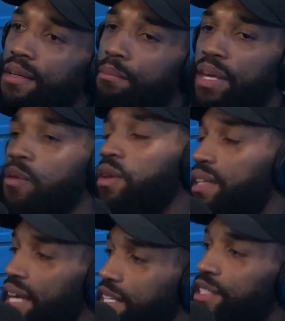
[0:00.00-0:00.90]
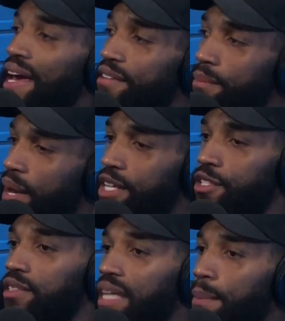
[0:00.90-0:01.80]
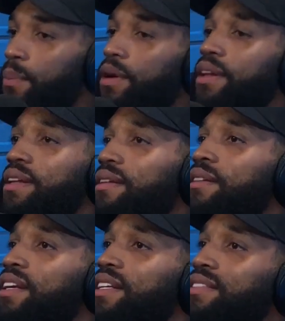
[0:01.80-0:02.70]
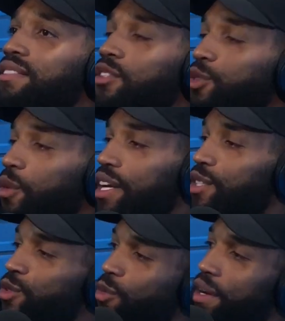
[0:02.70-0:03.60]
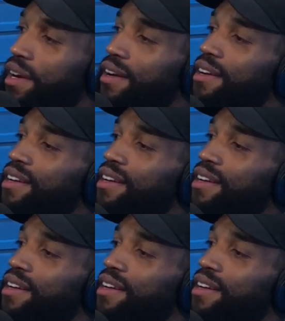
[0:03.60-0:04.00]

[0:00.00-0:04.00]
me one day just having patience, I'm put in situations where